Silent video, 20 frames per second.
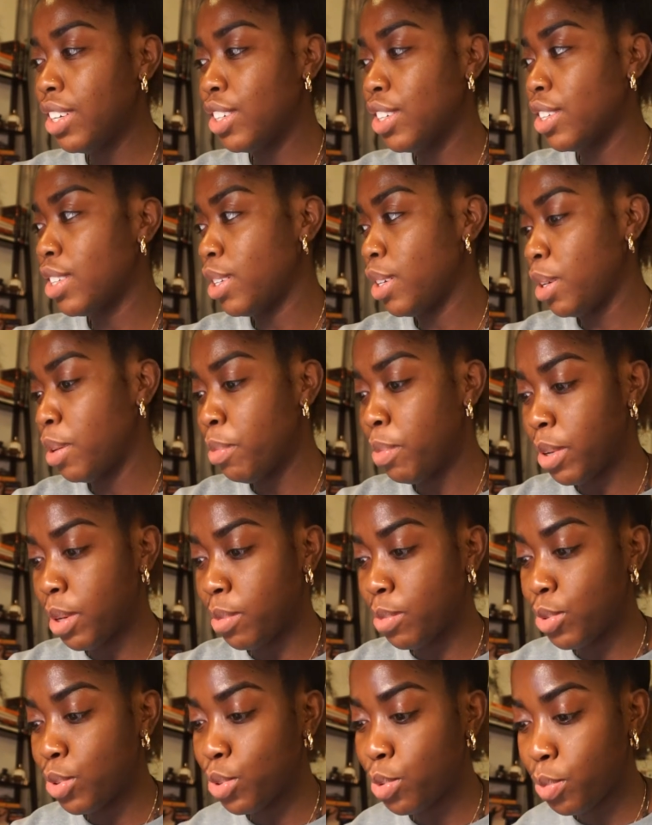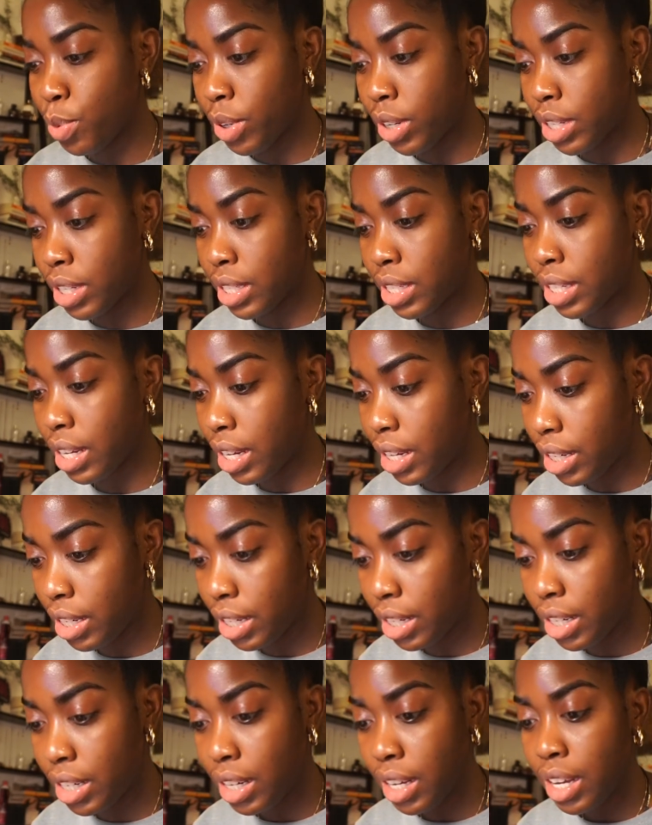hooked up and i'm super
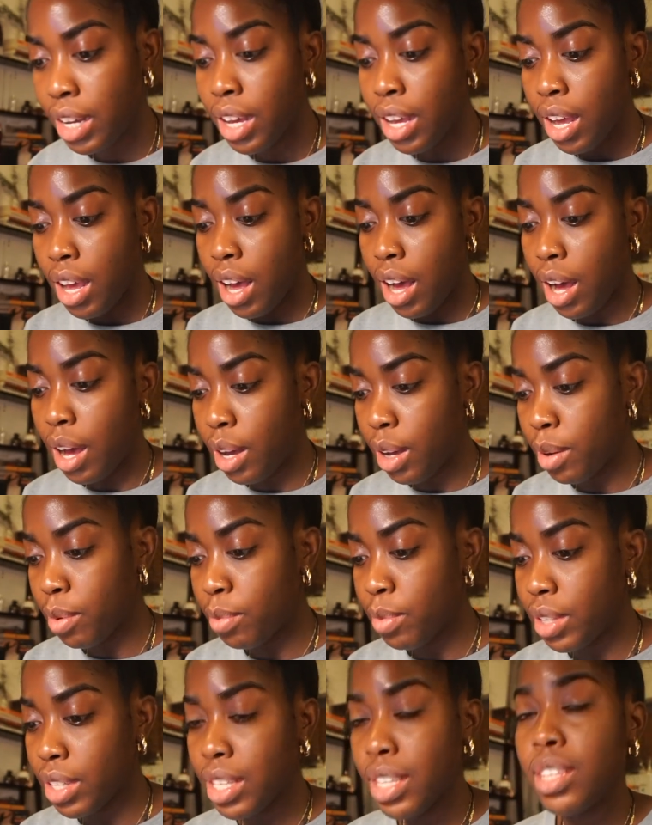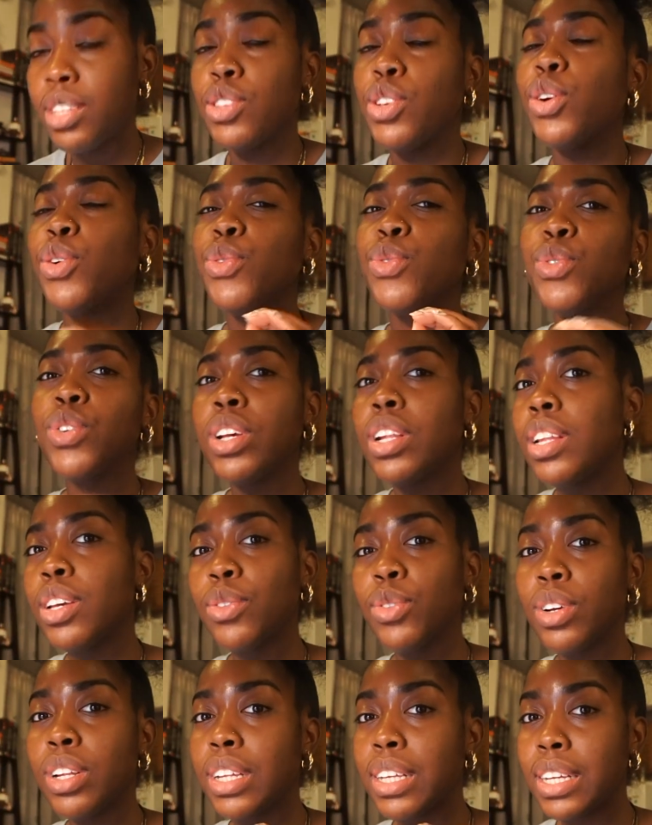excited um, the keys are really
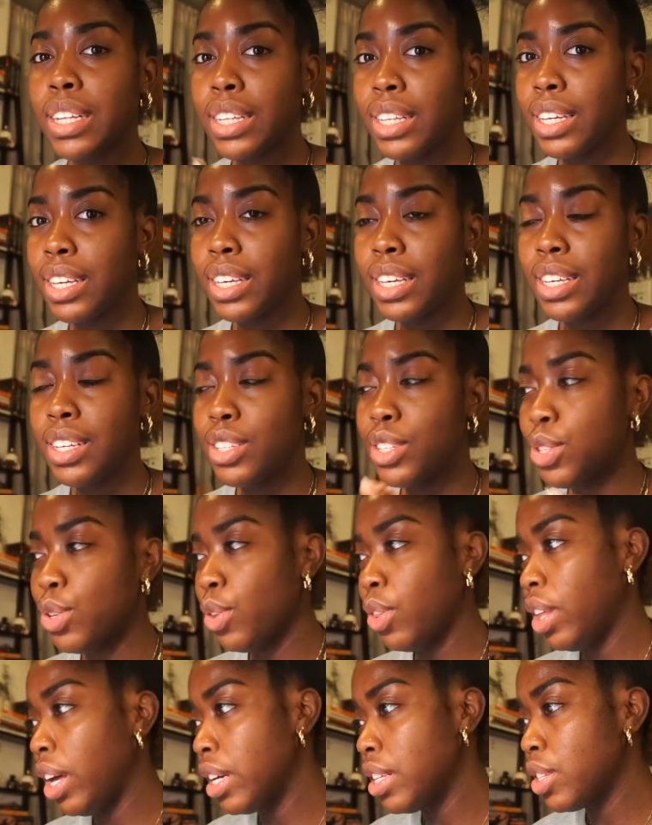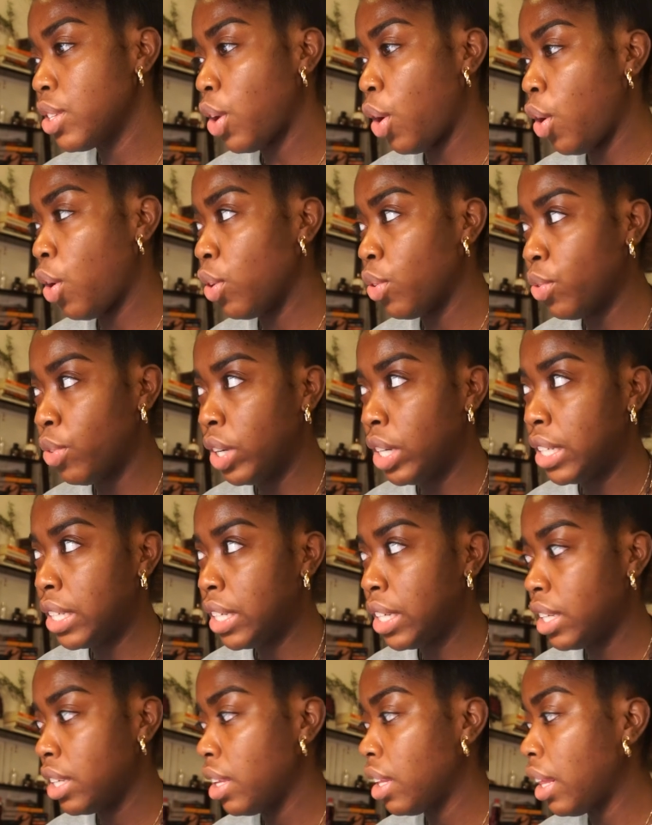really clicky so that's
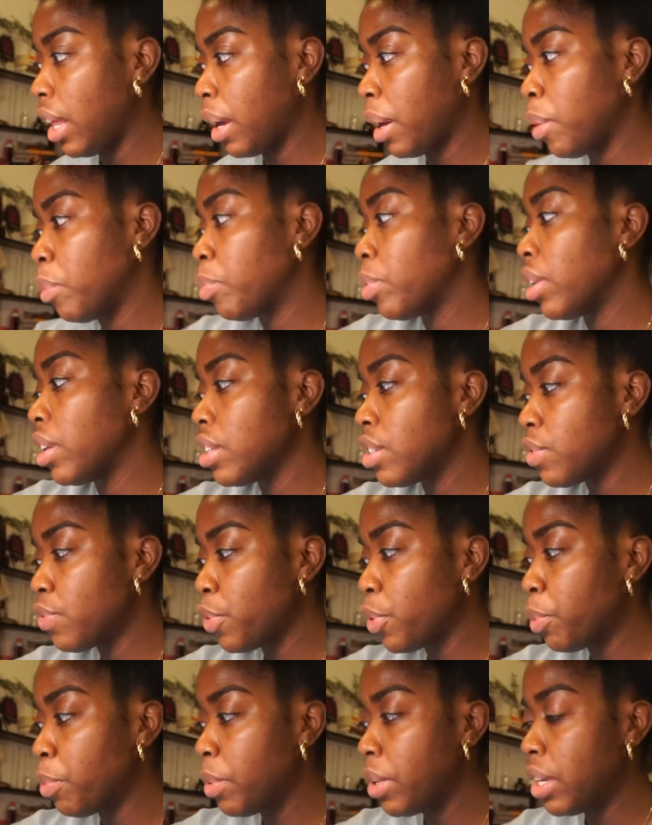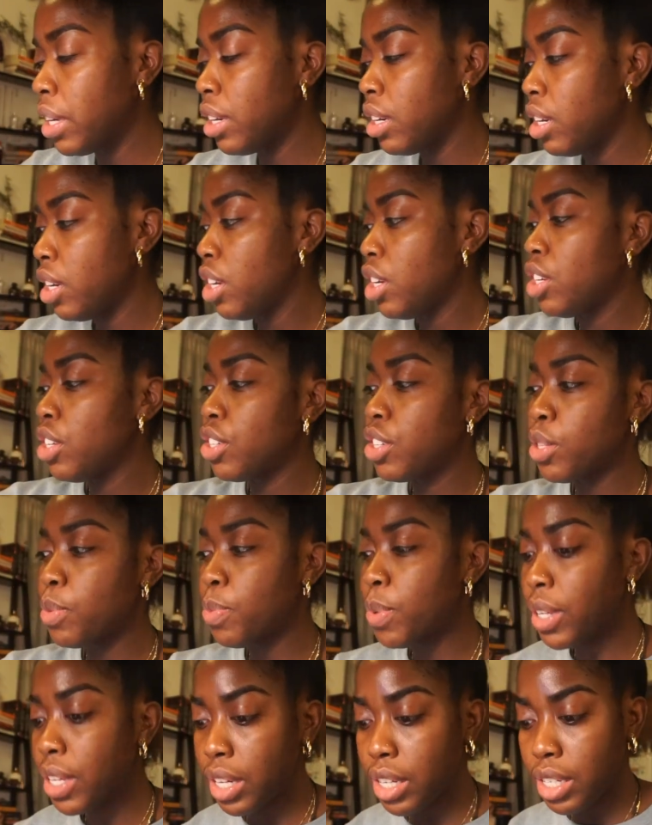already like a plus for me
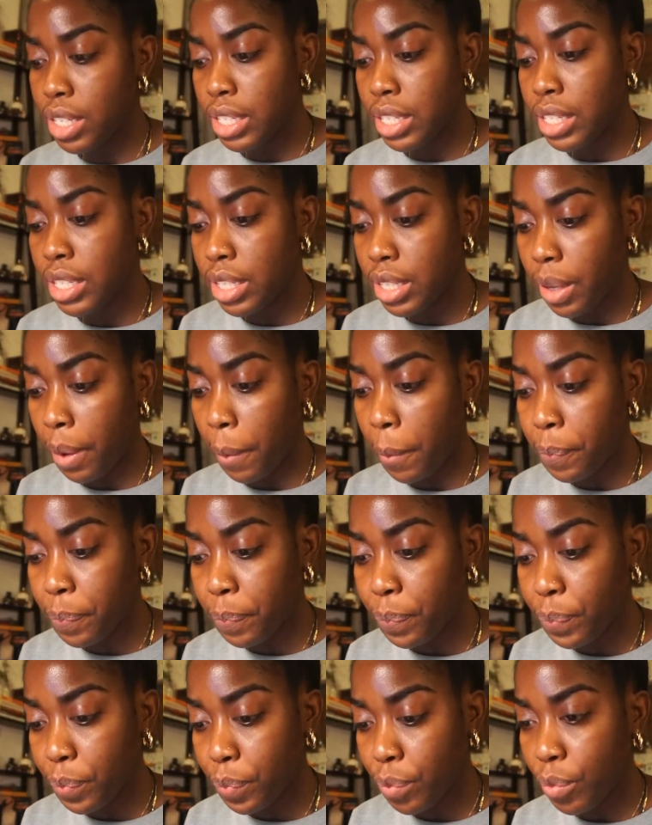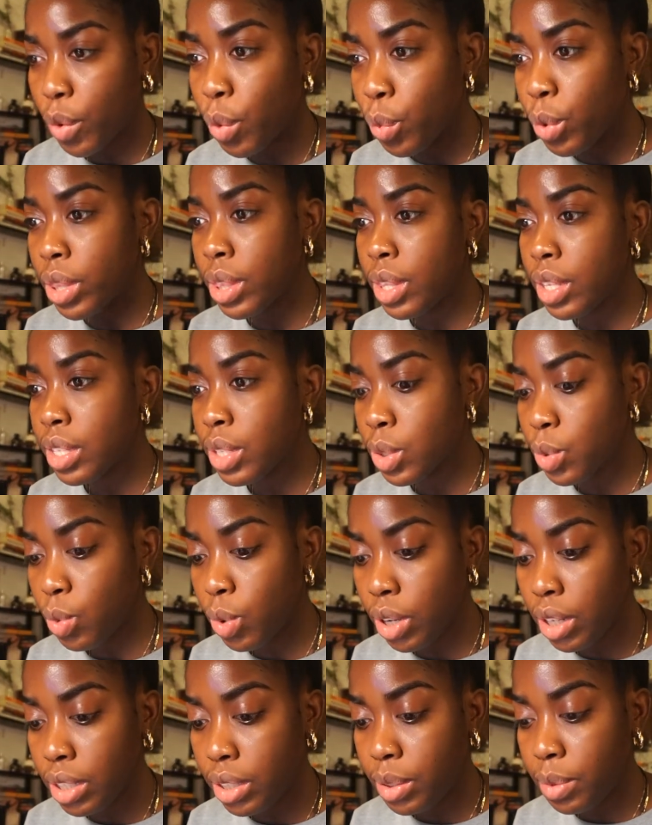just because with this
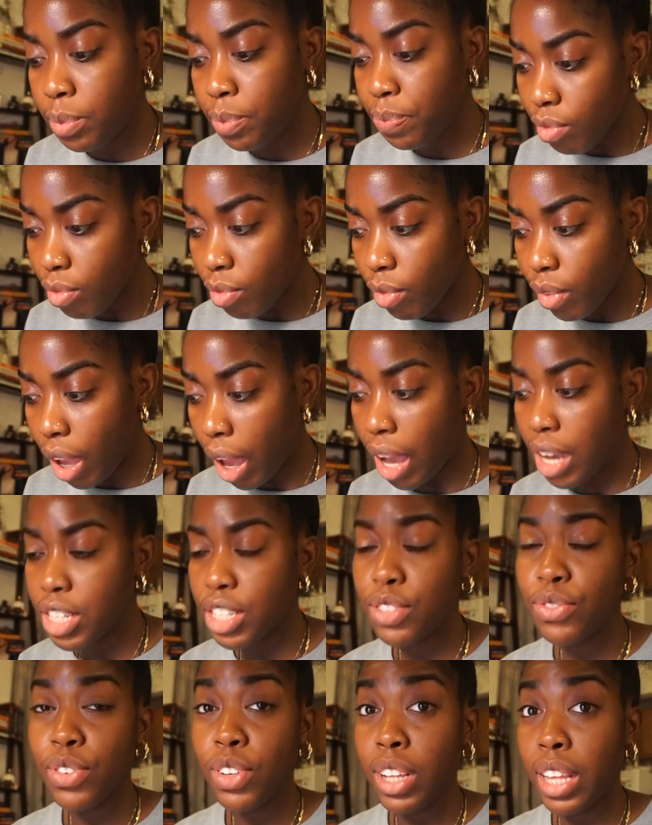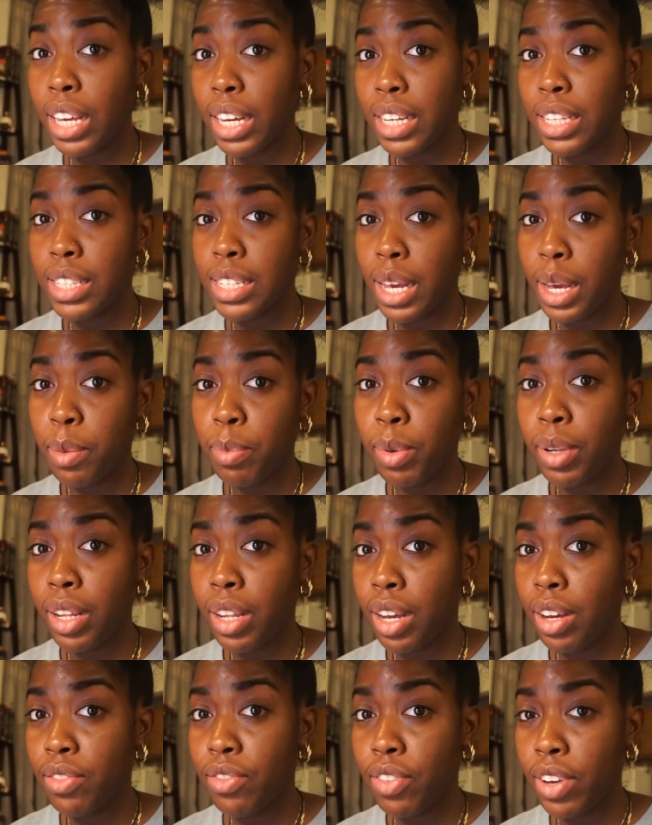one I just feel like I type a
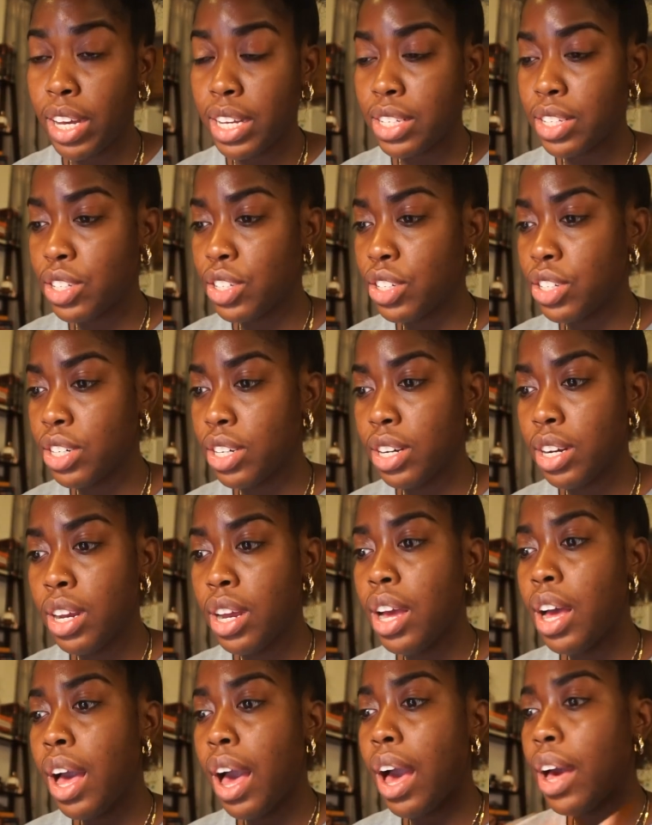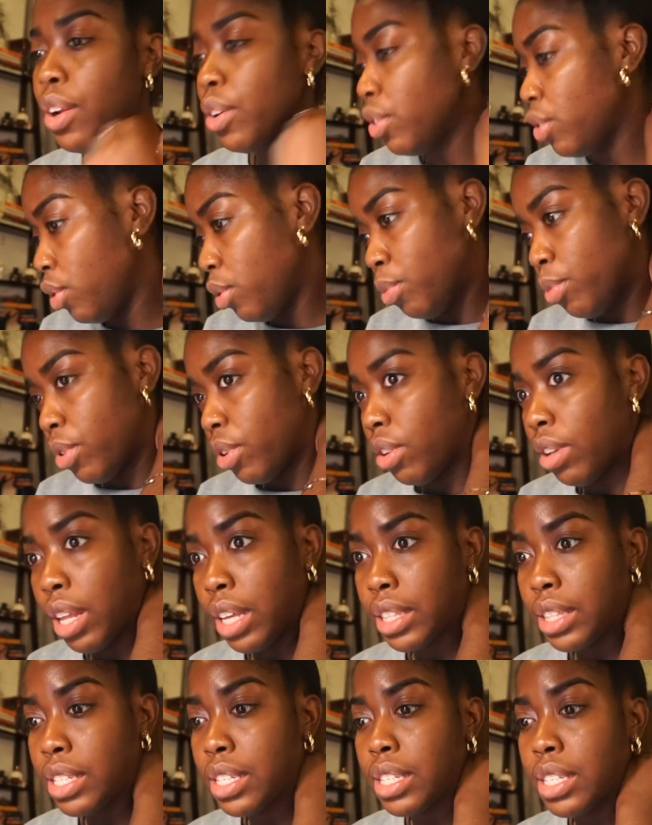lot faster. I don't know, bro.
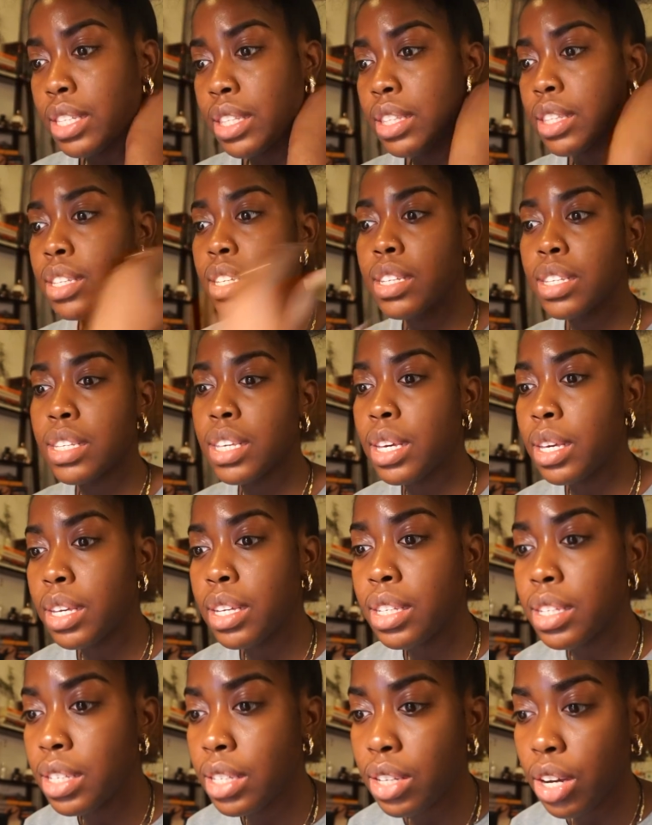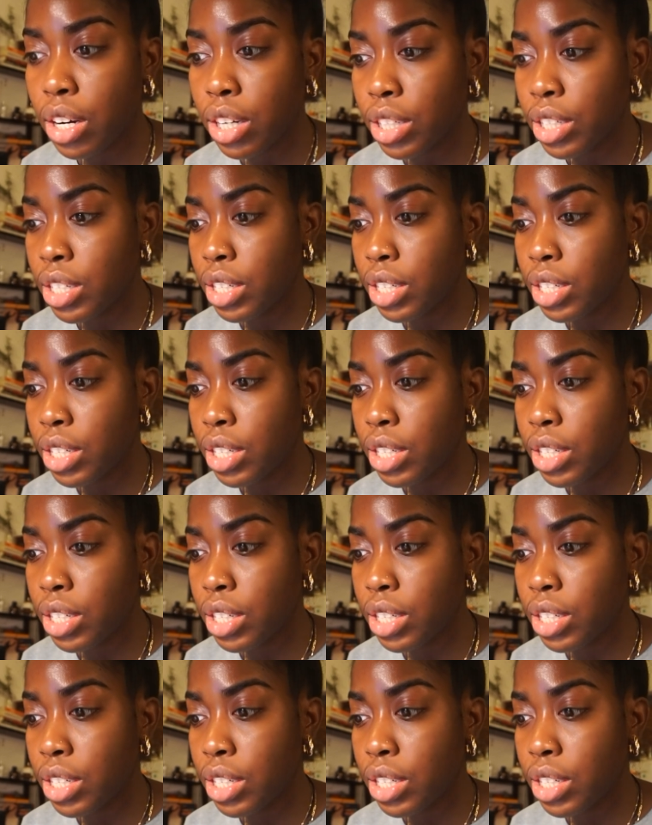Like these these keys are